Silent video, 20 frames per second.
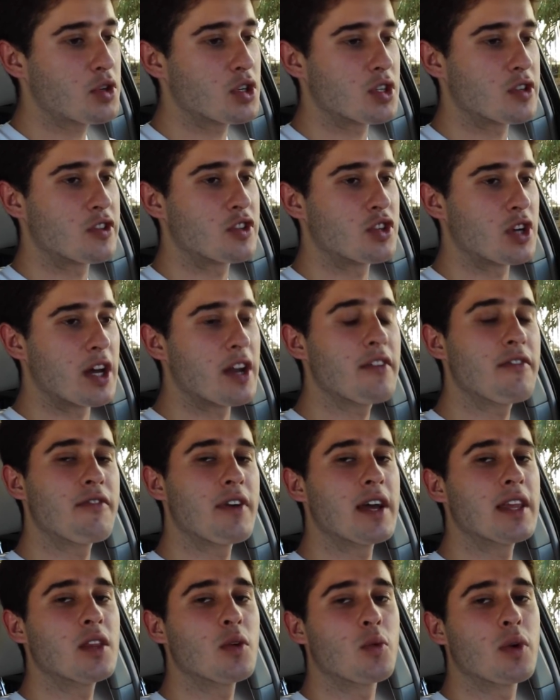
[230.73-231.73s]
Just try to
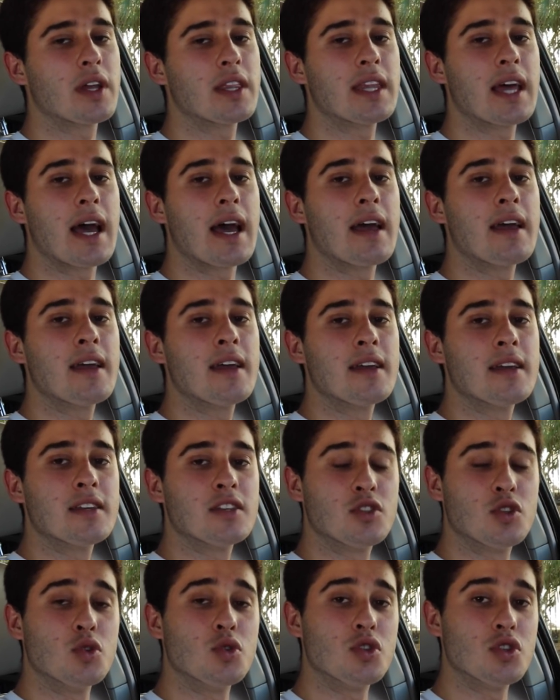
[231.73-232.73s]
find the one that
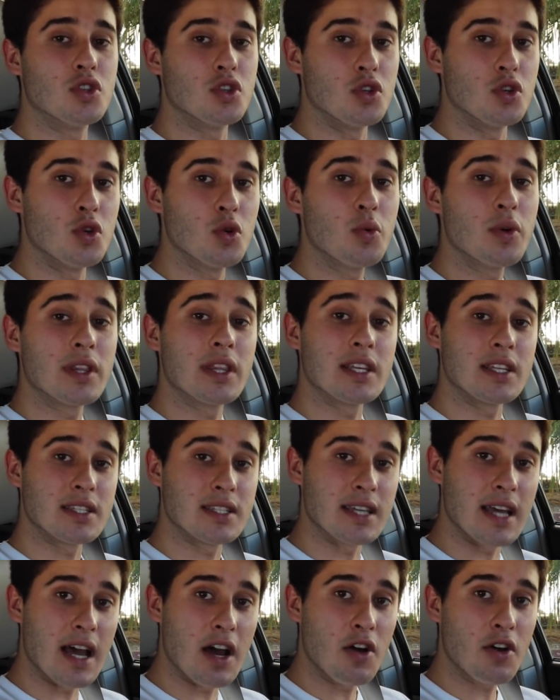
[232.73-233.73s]
suits you with the
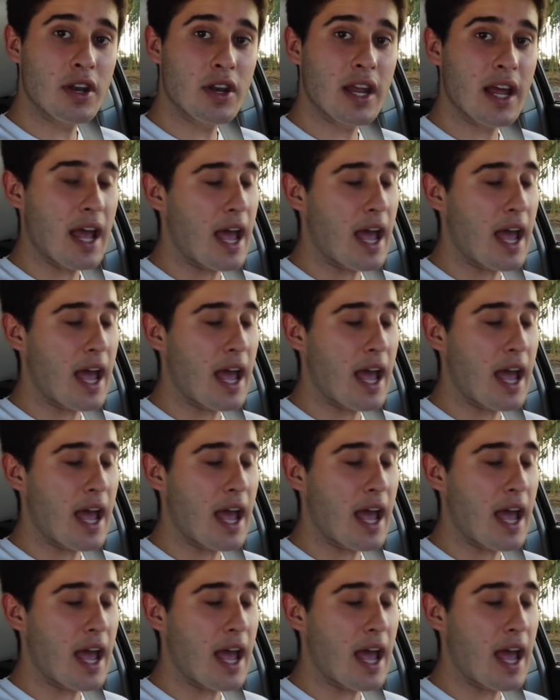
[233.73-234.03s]
sound,